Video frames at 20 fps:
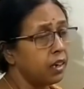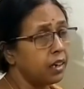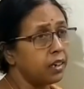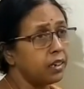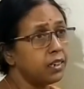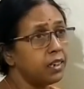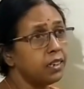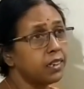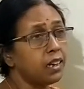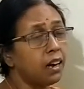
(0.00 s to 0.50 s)

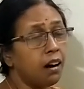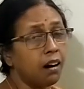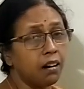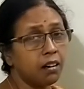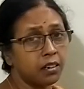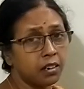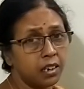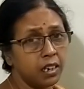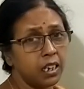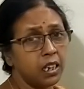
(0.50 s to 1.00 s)
it is
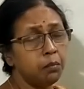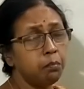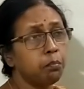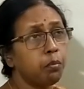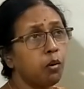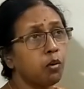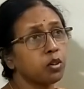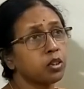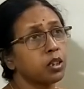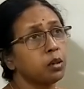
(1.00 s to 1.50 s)
hardly
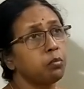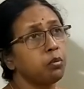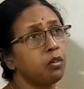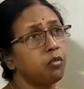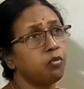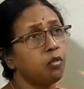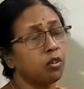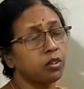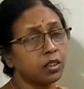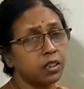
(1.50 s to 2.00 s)
impossible
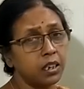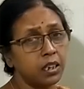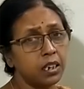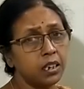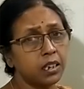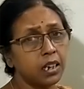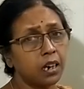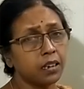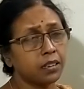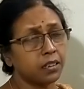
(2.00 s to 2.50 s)
for
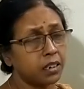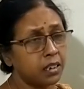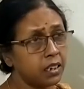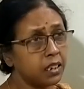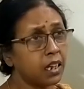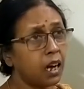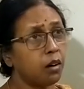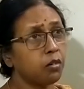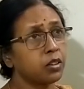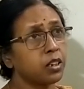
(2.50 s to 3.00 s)

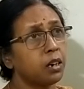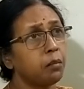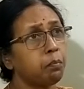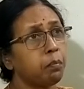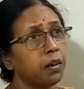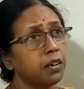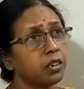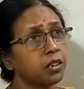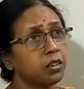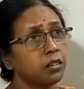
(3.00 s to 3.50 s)
3,000
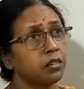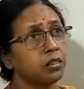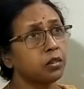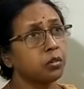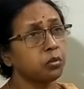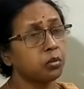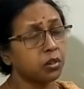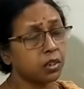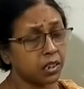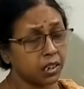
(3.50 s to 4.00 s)
persons
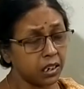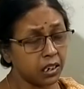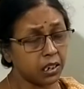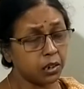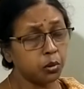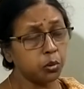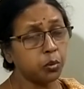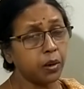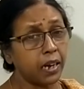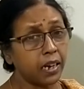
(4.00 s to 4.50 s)
to
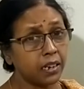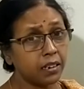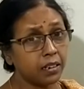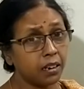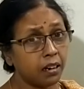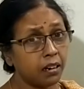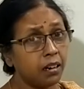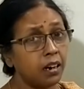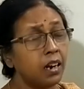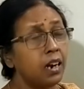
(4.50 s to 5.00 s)
sit
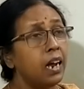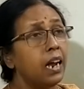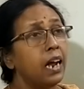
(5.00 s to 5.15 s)
together